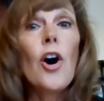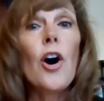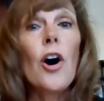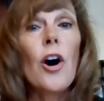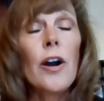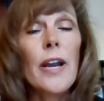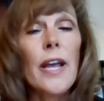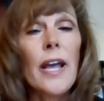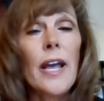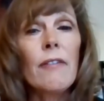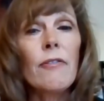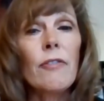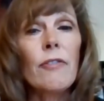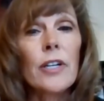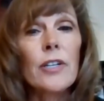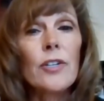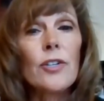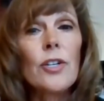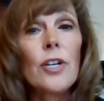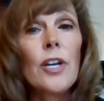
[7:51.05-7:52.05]
on
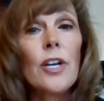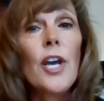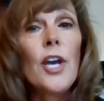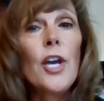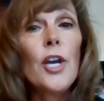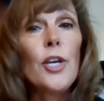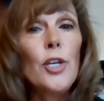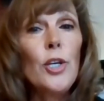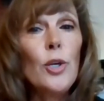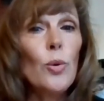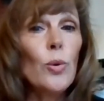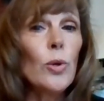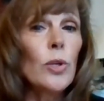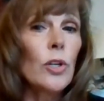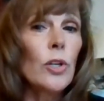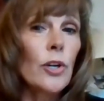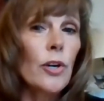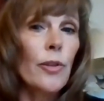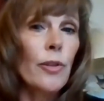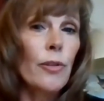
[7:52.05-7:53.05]
average, you
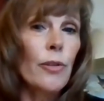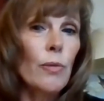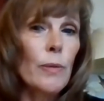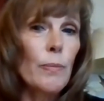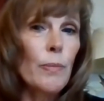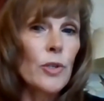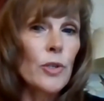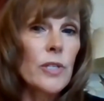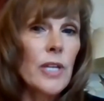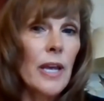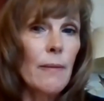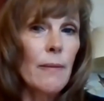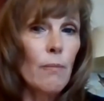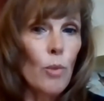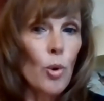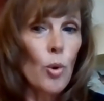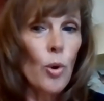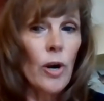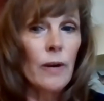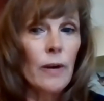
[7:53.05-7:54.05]
will earn 3%
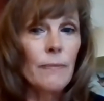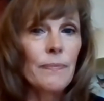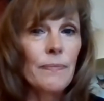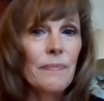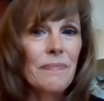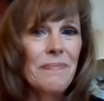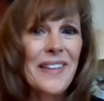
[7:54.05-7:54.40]
more.